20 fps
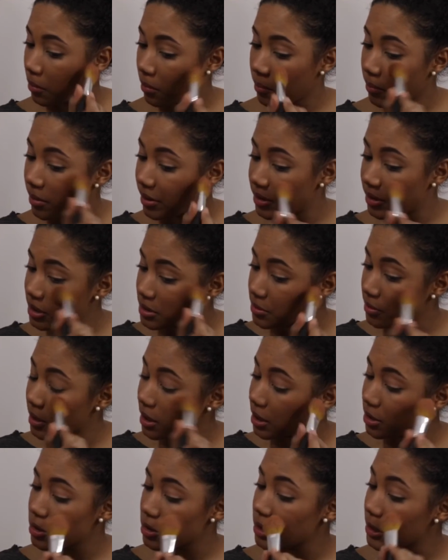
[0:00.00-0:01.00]
but this one
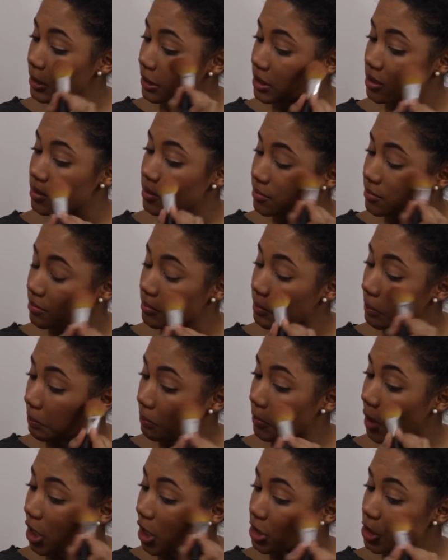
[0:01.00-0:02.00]
actually is
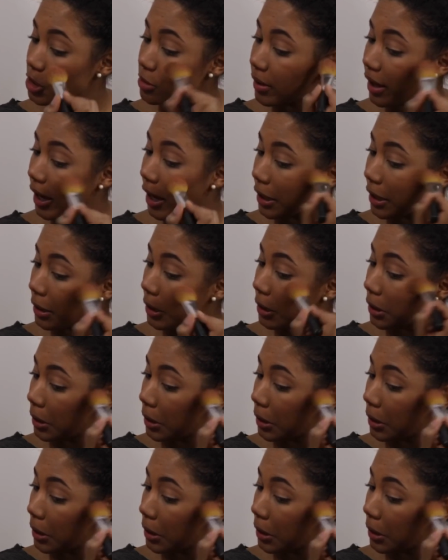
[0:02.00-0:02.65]
not too bad.